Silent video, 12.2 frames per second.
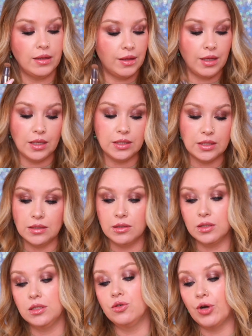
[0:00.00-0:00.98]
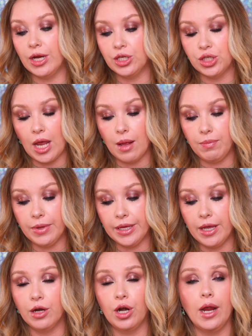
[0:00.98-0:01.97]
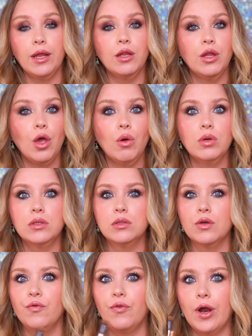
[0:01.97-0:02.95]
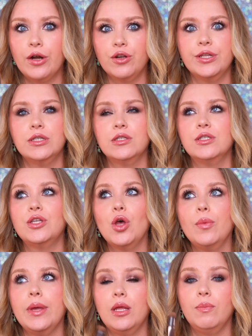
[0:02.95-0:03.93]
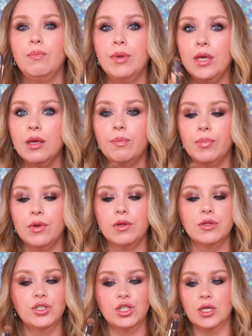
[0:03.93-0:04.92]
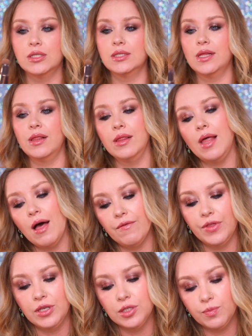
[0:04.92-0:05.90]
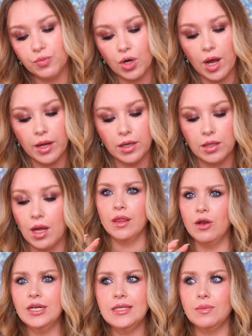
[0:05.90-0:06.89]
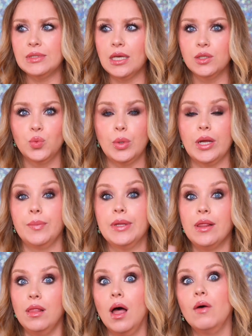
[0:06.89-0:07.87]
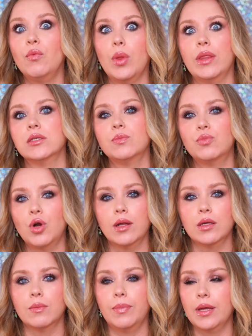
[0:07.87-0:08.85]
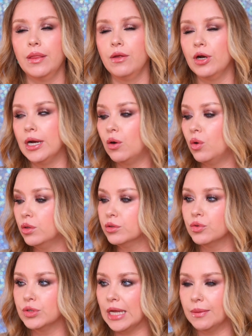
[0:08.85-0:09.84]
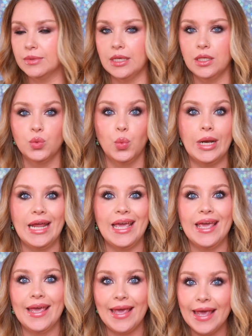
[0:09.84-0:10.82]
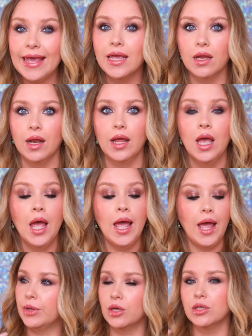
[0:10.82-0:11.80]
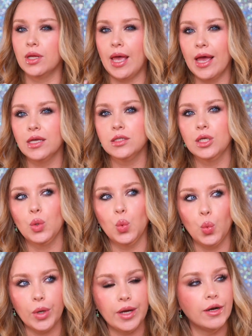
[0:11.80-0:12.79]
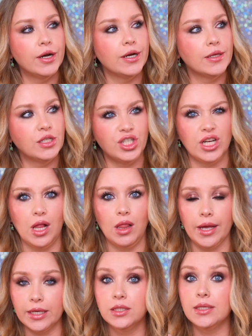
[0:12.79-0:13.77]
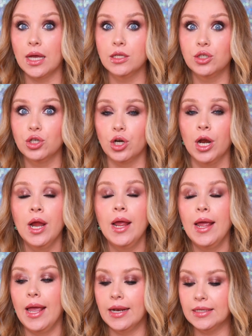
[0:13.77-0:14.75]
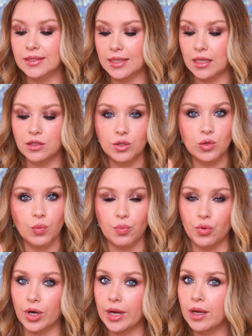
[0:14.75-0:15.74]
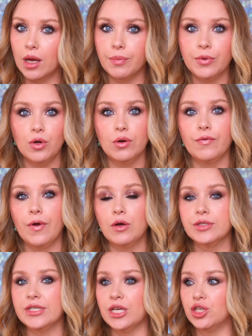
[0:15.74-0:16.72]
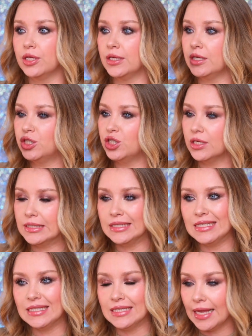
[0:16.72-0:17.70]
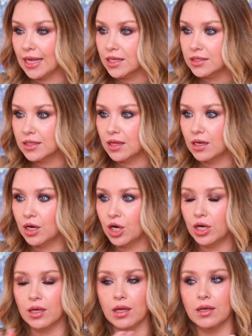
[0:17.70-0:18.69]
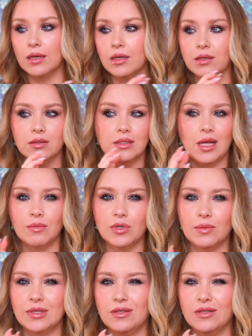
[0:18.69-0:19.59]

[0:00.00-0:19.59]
this strange applicator. I know it's so viral and so many people just love this product. There are some days when I'm in love with this product, but there are also some days when I hate it because it has a weird gel-like texture and it tends to break up your foundation. It just stays there, and sometimes